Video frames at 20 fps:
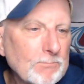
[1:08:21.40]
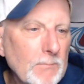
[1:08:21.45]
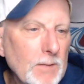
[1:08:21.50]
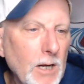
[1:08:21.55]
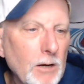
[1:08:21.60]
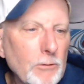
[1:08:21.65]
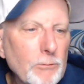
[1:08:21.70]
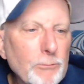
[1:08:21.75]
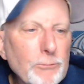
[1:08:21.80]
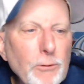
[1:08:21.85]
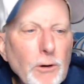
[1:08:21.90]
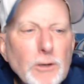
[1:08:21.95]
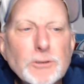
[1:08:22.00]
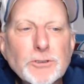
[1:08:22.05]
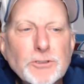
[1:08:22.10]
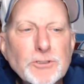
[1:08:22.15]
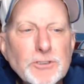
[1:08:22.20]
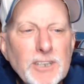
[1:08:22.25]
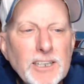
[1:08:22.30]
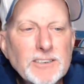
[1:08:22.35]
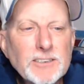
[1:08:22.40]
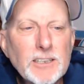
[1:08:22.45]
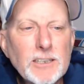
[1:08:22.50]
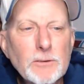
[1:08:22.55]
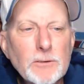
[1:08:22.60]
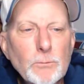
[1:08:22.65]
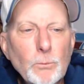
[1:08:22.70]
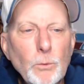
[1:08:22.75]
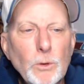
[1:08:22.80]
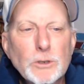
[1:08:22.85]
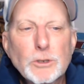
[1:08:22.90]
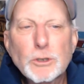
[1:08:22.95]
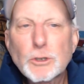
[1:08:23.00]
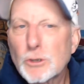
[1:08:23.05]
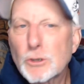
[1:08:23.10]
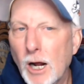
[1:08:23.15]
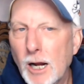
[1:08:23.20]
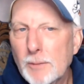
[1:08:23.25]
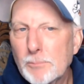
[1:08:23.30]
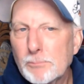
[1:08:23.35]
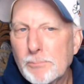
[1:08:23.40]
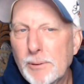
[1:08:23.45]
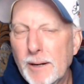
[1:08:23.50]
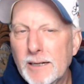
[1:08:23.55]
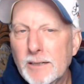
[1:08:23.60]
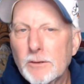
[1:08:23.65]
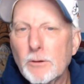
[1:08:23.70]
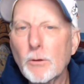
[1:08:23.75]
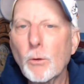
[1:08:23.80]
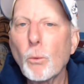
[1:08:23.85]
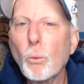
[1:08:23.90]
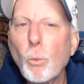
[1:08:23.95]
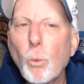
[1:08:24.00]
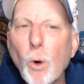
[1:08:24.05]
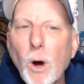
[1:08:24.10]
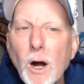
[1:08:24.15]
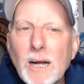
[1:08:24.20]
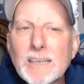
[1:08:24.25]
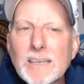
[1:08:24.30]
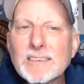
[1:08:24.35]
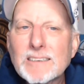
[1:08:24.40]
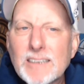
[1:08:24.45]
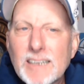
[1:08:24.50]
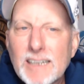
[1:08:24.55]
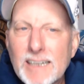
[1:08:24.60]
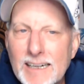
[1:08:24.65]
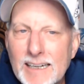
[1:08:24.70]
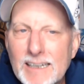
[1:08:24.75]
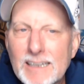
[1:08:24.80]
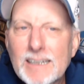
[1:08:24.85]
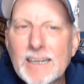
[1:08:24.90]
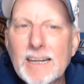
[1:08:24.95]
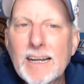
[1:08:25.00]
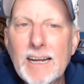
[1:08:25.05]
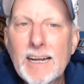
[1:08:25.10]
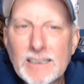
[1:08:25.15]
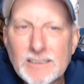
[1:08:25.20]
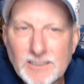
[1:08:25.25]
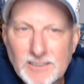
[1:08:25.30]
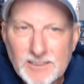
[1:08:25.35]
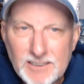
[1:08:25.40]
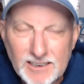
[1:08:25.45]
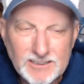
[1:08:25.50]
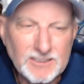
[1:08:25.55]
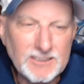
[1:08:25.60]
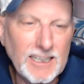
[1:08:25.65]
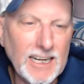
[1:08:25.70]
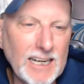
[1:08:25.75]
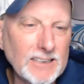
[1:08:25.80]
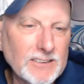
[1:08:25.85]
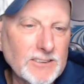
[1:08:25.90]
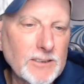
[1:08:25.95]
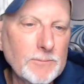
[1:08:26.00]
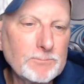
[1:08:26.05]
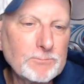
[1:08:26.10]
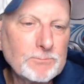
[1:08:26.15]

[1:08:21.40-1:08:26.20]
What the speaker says: First season with Sean Payton. Was it a success?